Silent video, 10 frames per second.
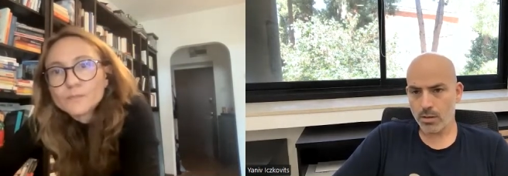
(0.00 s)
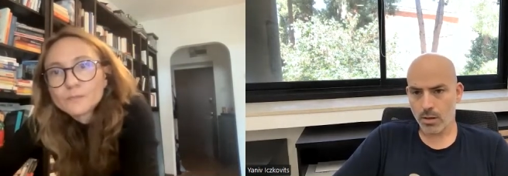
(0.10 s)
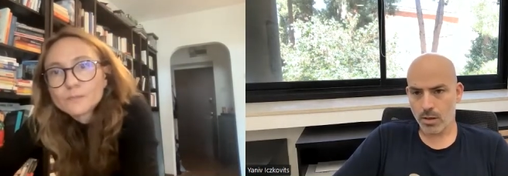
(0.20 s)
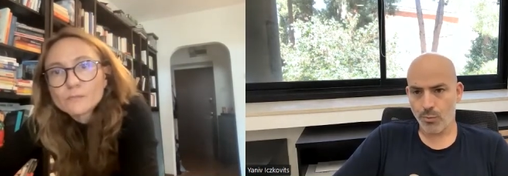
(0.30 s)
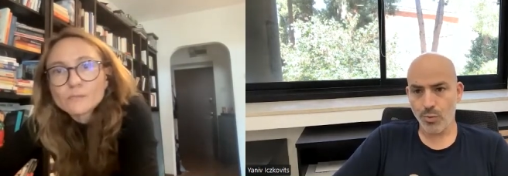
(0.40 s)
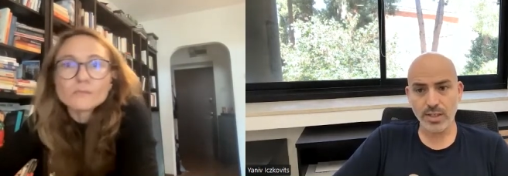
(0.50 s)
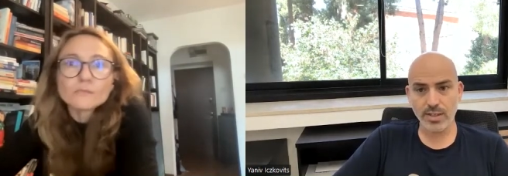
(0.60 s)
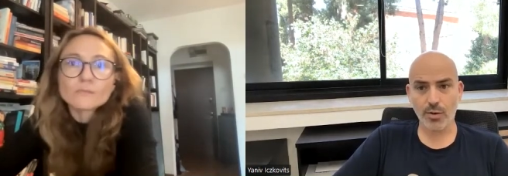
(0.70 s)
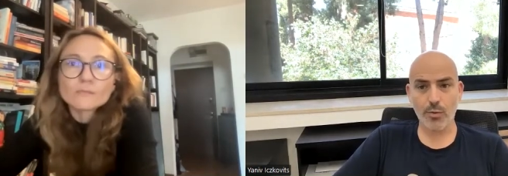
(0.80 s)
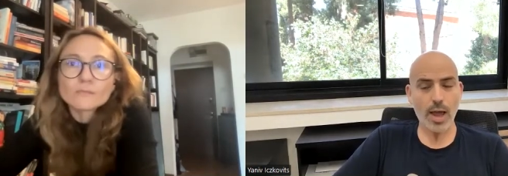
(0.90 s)
Speaker 1: the
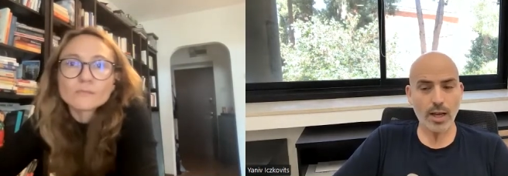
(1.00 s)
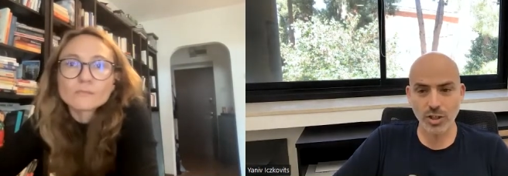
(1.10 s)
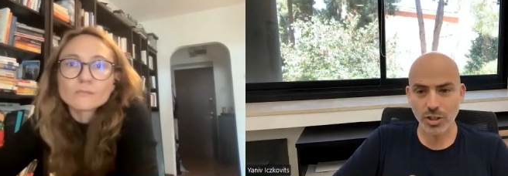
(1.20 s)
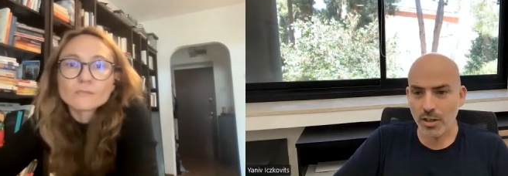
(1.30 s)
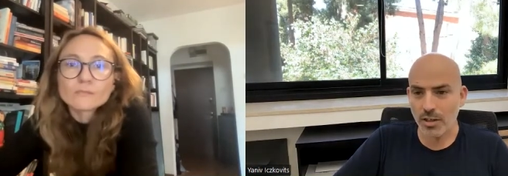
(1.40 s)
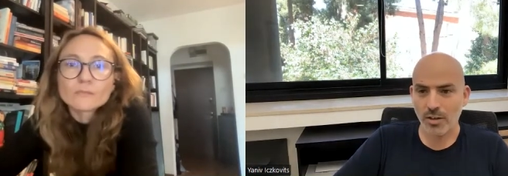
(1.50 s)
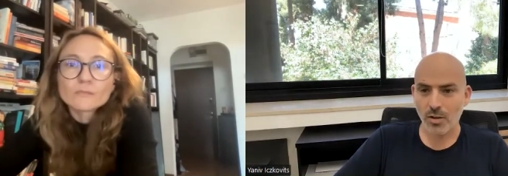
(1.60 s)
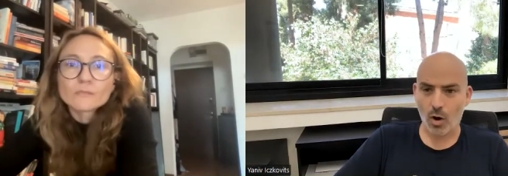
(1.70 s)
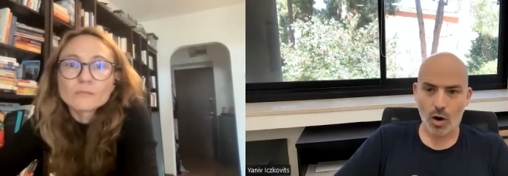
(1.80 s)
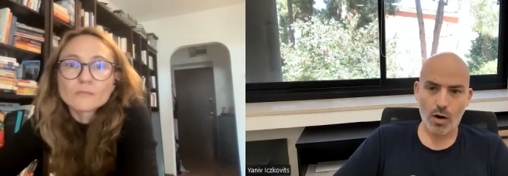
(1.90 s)

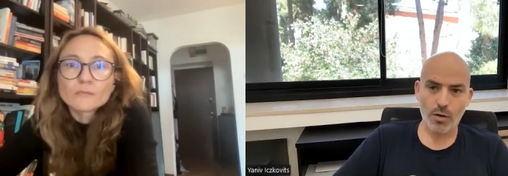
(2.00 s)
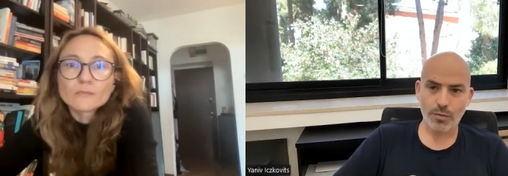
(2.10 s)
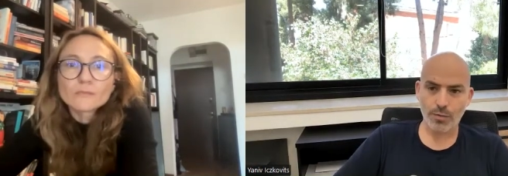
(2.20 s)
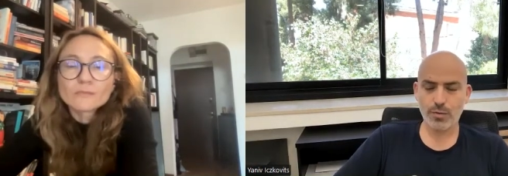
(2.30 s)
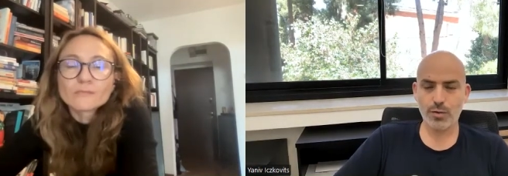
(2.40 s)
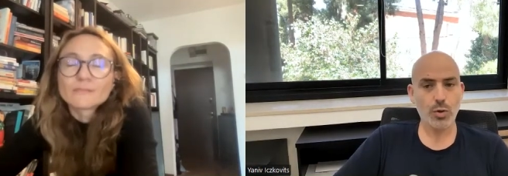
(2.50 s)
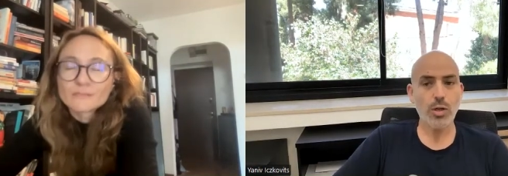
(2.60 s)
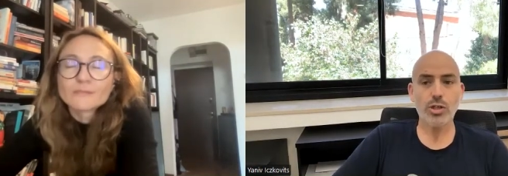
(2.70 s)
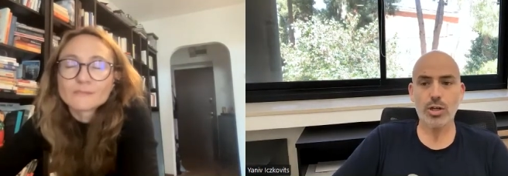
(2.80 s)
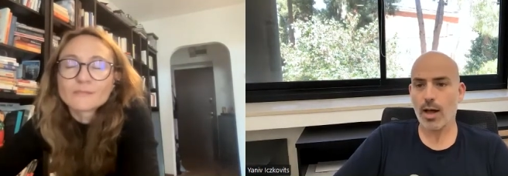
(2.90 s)
resurrection of
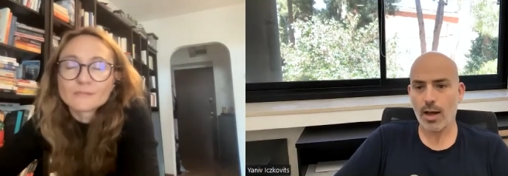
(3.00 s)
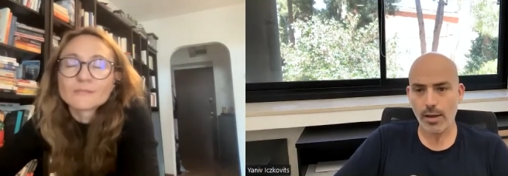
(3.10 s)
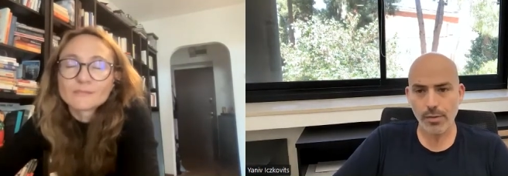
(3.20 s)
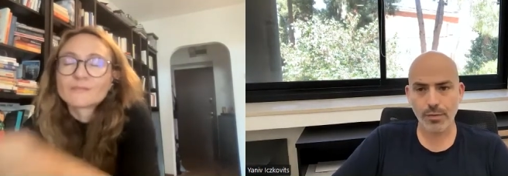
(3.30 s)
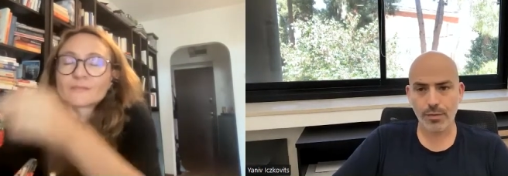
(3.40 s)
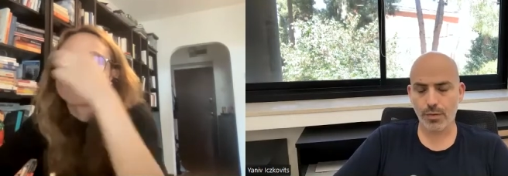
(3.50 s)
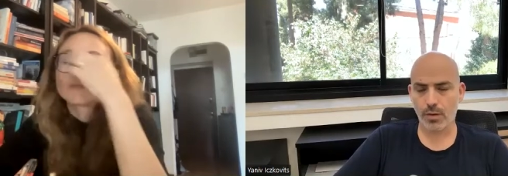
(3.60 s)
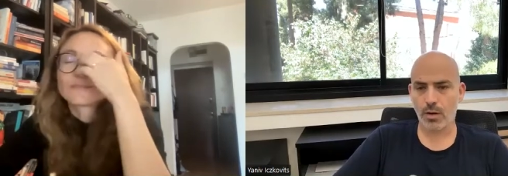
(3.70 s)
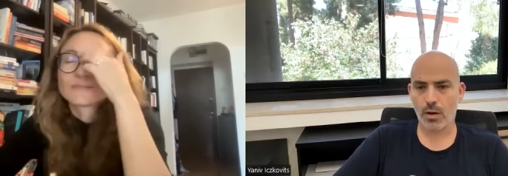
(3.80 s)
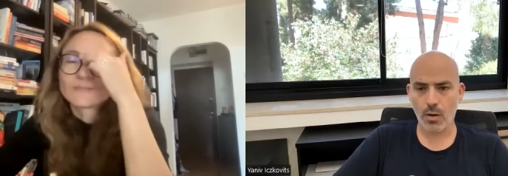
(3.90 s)
jewish life
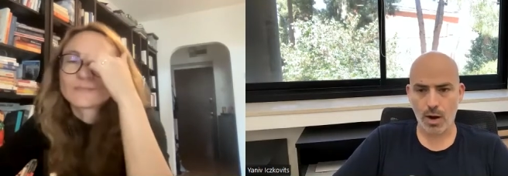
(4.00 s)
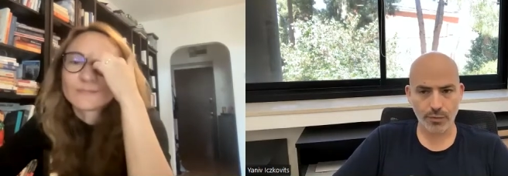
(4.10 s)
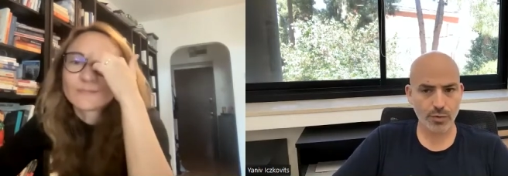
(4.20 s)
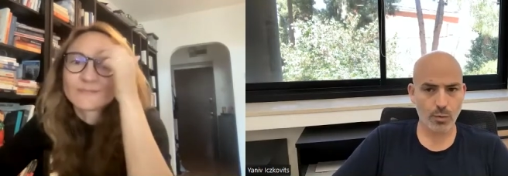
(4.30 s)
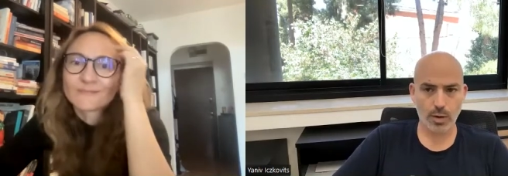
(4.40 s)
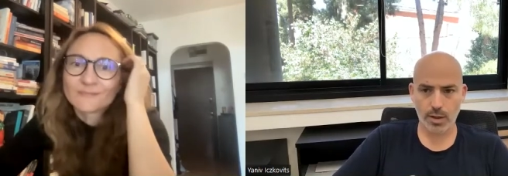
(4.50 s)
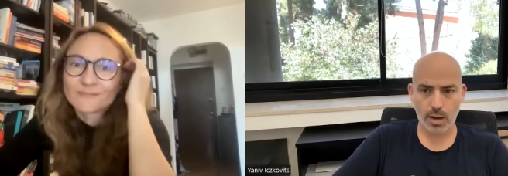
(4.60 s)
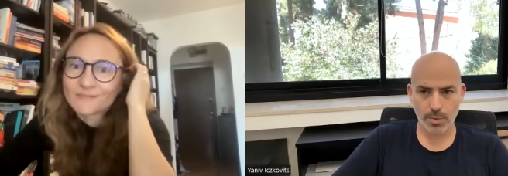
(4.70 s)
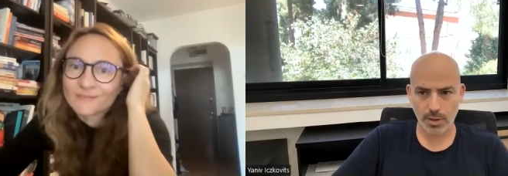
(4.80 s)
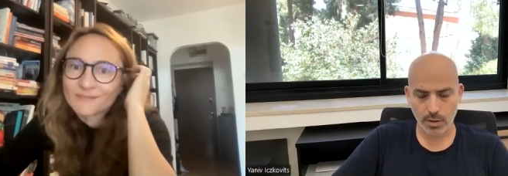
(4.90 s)
you know after what
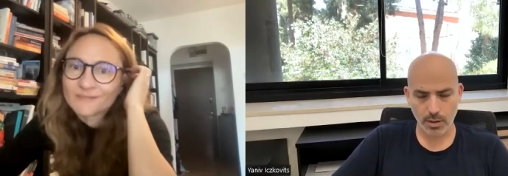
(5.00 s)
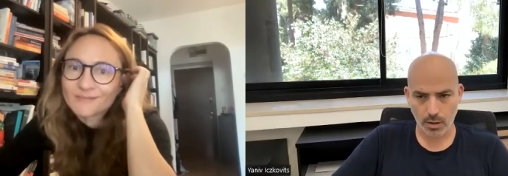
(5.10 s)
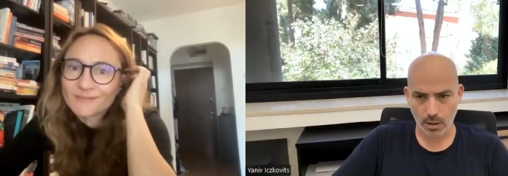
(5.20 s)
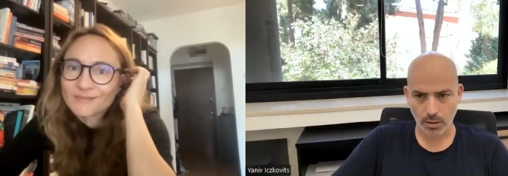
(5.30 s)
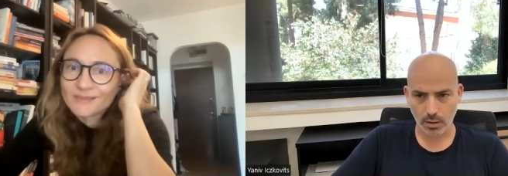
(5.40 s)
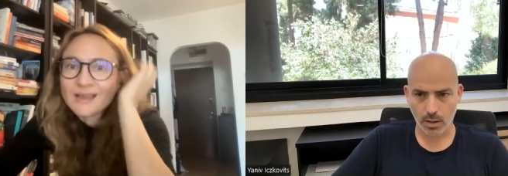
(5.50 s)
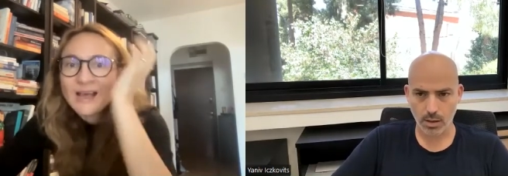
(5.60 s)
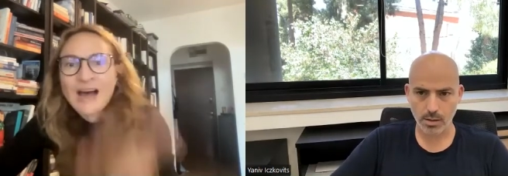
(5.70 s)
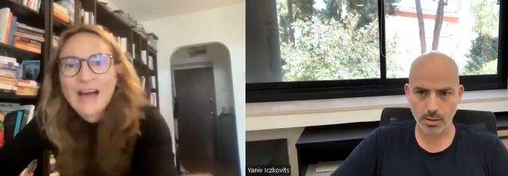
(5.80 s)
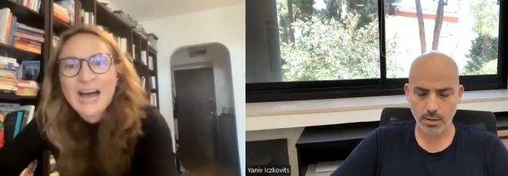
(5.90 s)
happened in the
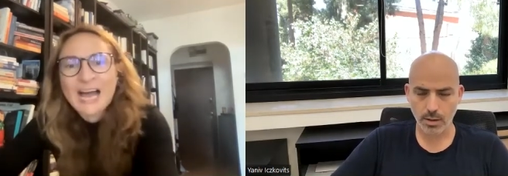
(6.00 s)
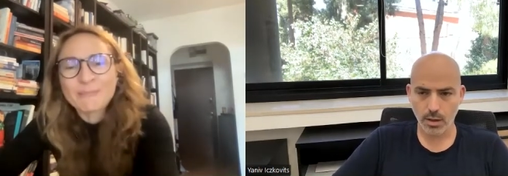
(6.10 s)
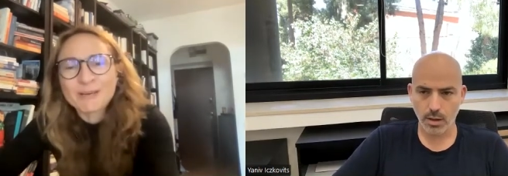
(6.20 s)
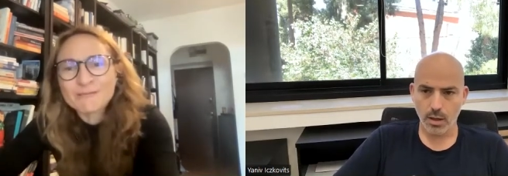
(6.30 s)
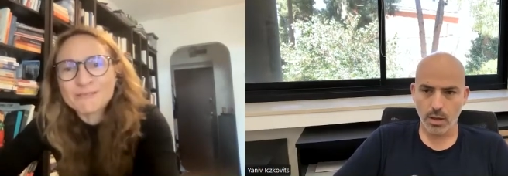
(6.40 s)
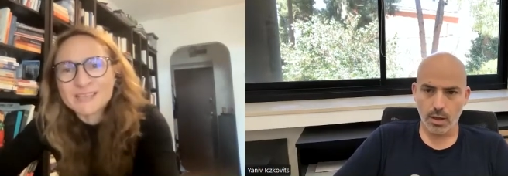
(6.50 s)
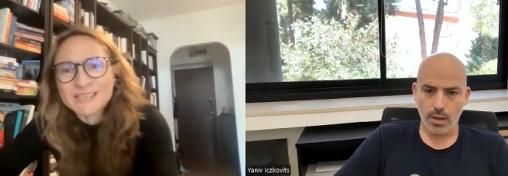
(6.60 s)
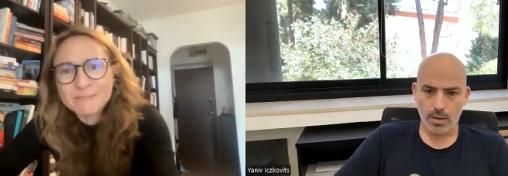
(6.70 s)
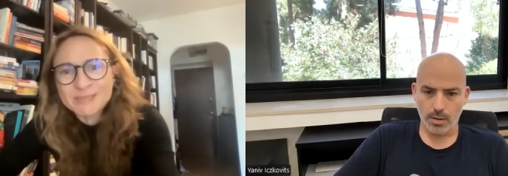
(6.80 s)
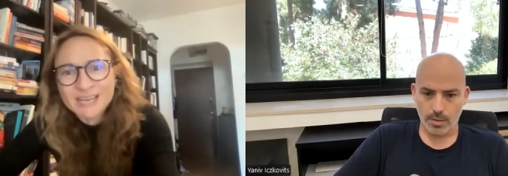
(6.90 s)
holocaust
Speaker 2: i believe the
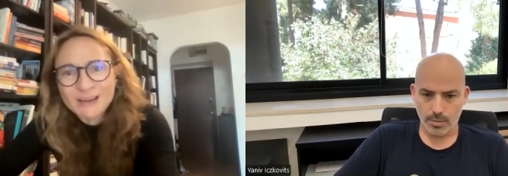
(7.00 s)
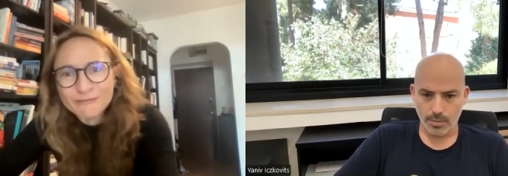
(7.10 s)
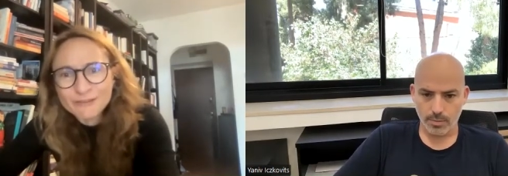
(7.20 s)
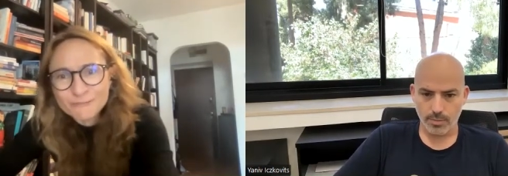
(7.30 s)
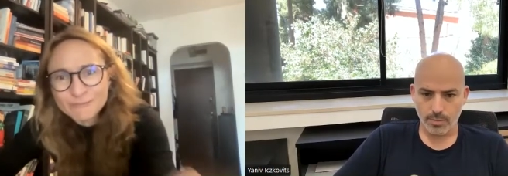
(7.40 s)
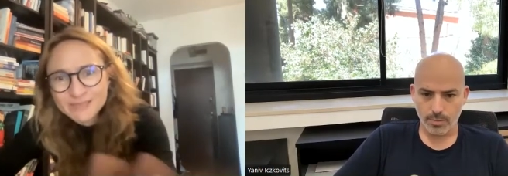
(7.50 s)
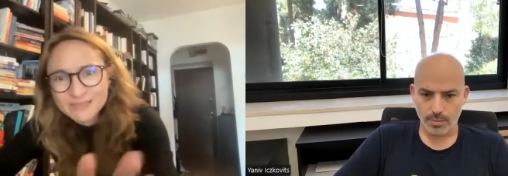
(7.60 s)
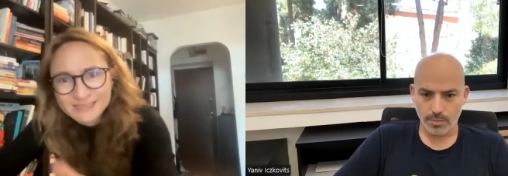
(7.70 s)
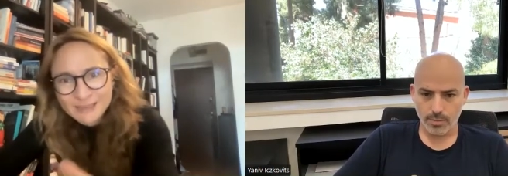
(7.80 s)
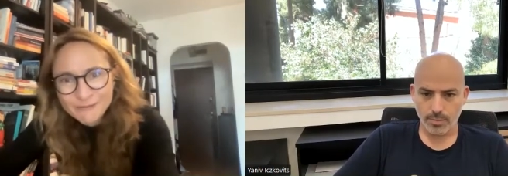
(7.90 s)
name tel aviv
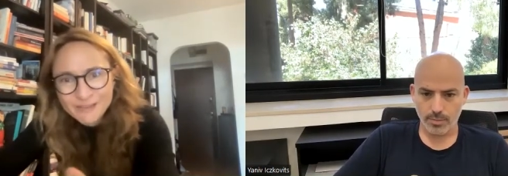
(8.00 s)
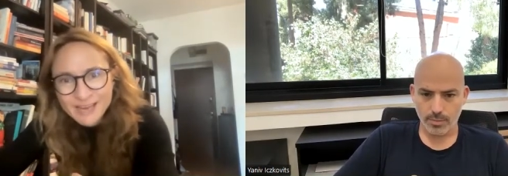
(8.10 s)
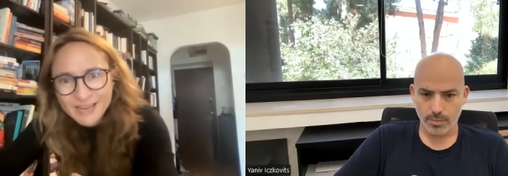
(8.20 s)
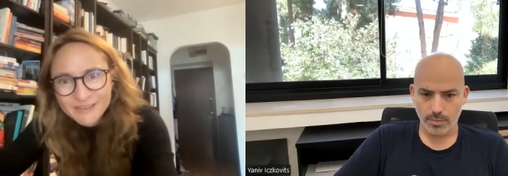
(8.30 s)
means something like